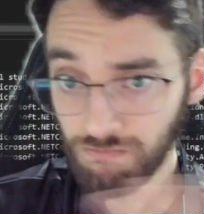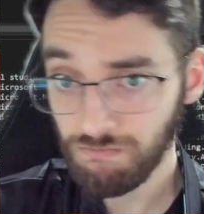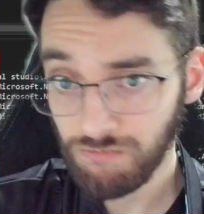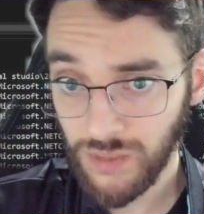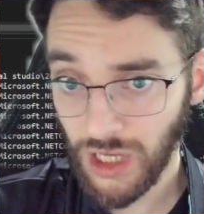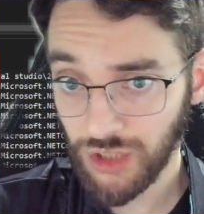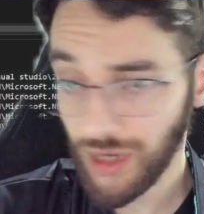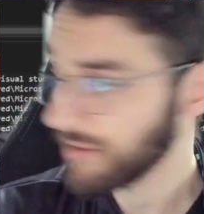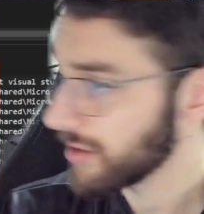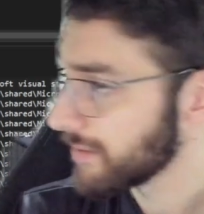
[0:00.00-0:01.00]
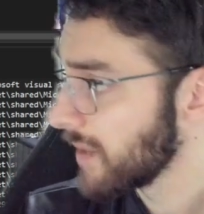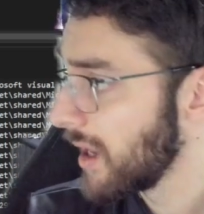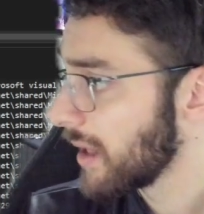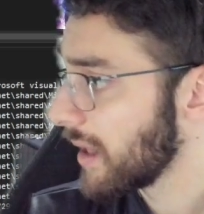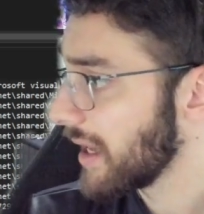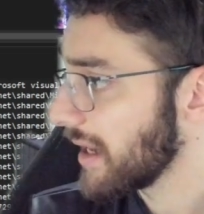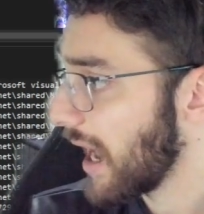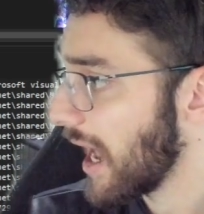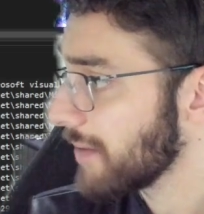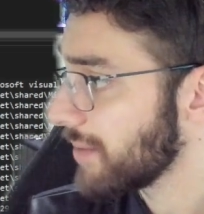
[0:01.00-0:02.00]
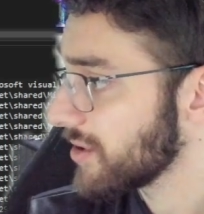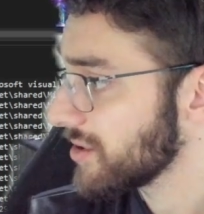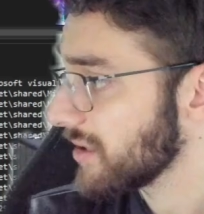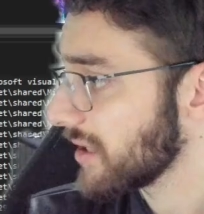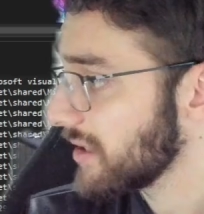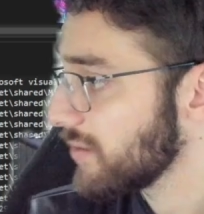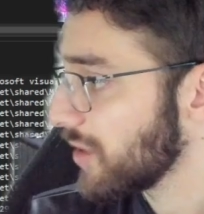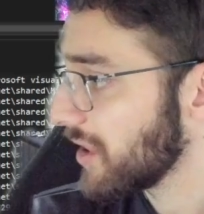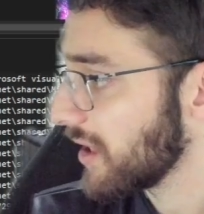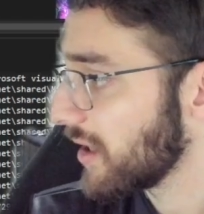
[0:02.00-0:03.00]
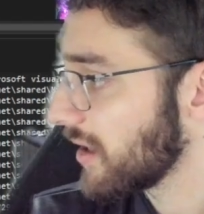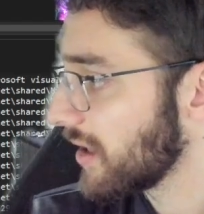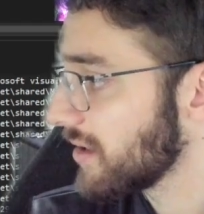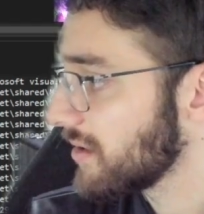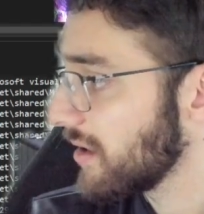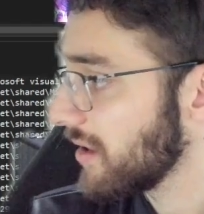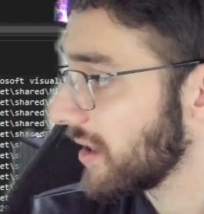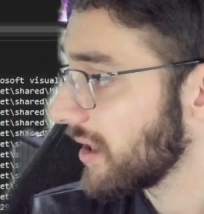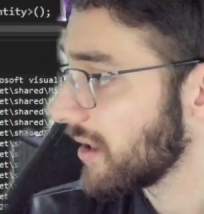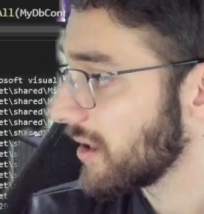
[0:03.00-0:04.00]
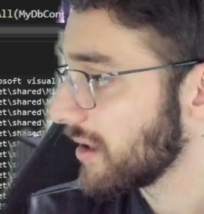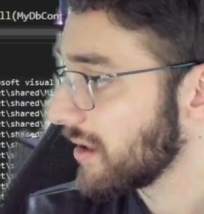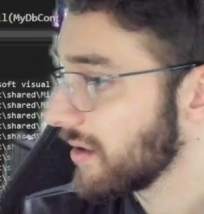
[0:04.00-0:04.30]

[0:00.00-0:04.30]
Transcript: touch whatever. Like I personally, within the